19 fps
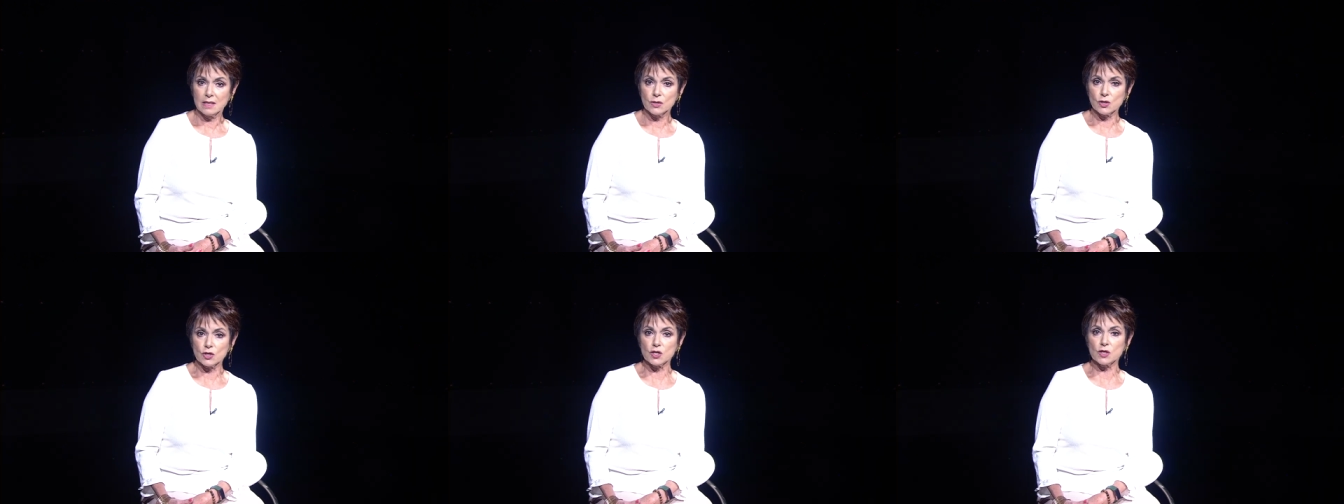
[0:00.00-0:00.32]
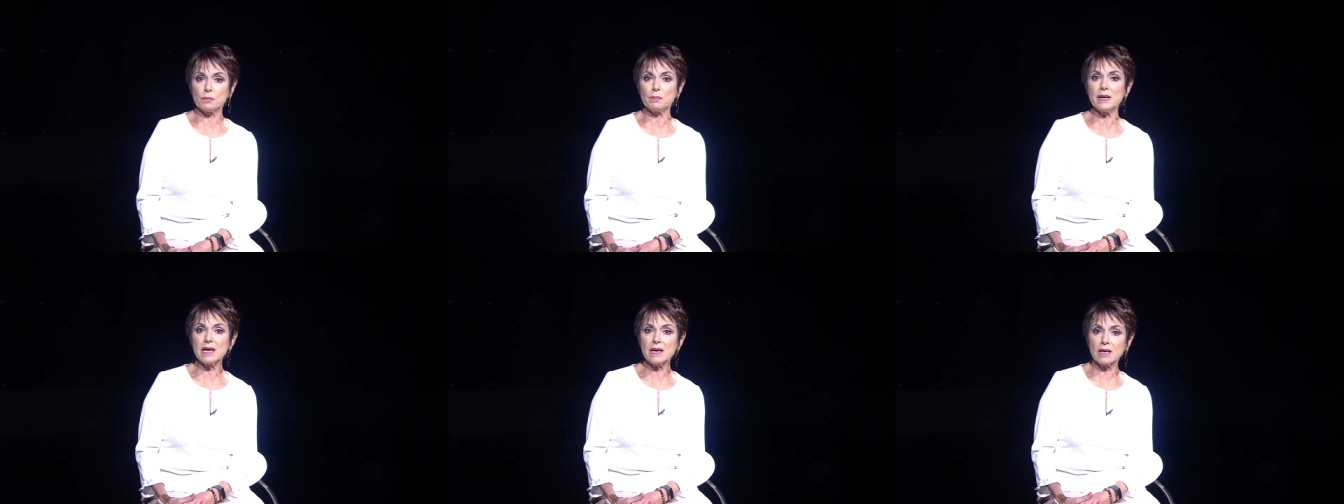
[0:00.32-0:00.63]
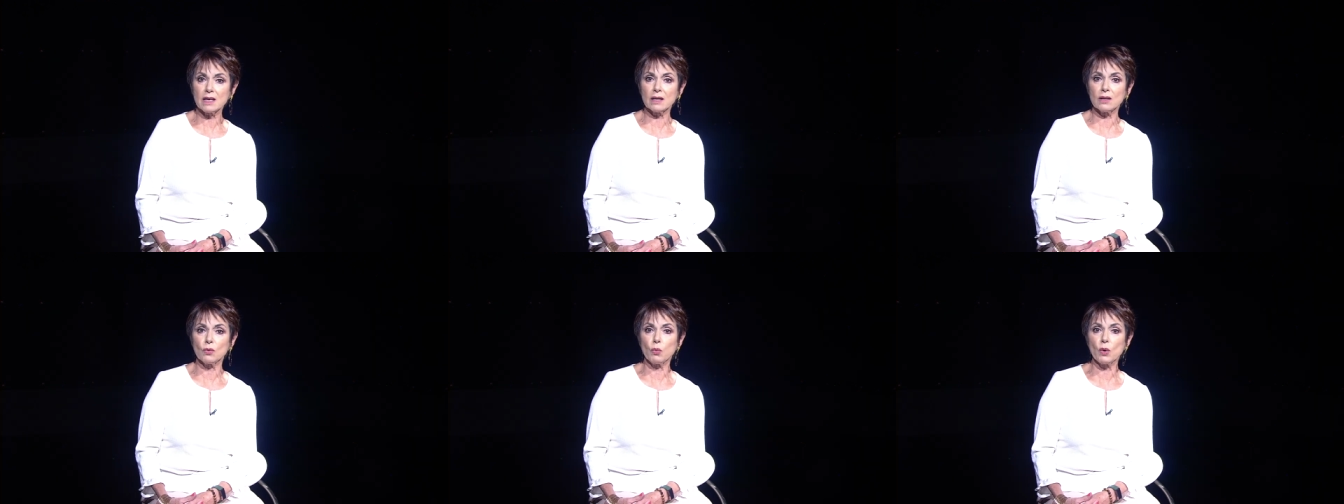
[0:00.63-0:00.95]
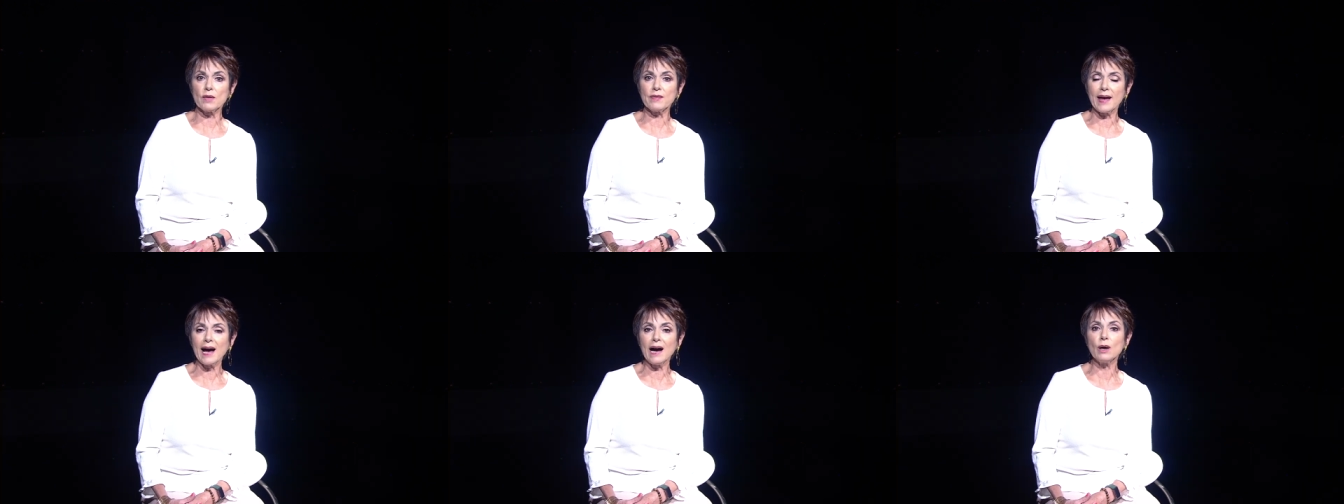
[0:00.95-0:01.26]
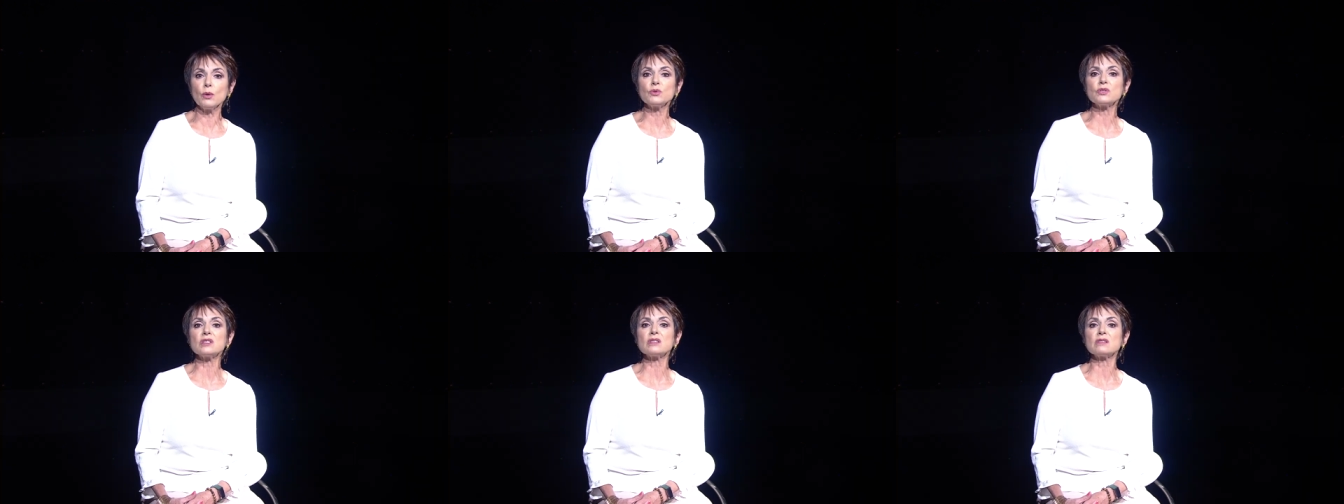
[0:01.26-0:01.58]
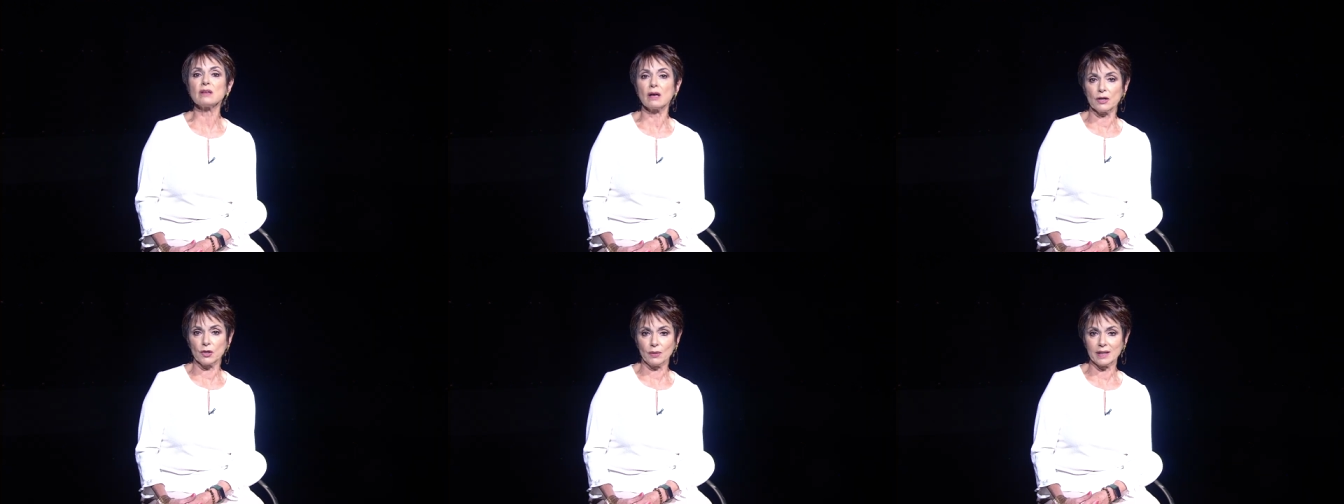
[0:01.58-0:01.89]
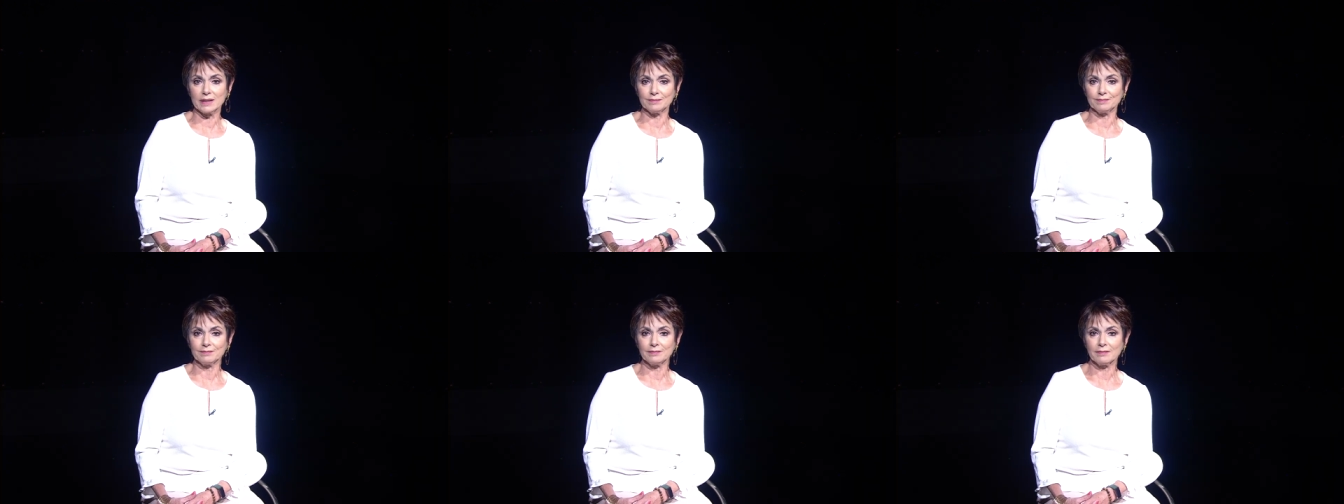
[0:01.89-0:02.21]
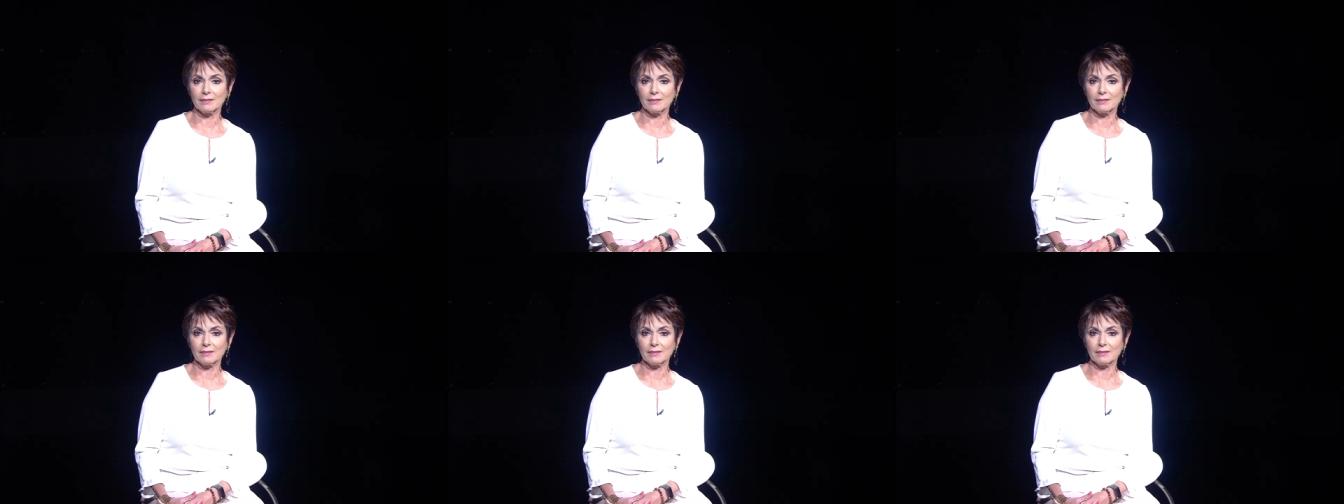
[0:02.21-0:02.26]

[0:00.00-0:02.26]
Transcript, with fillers: to speak without stuttering,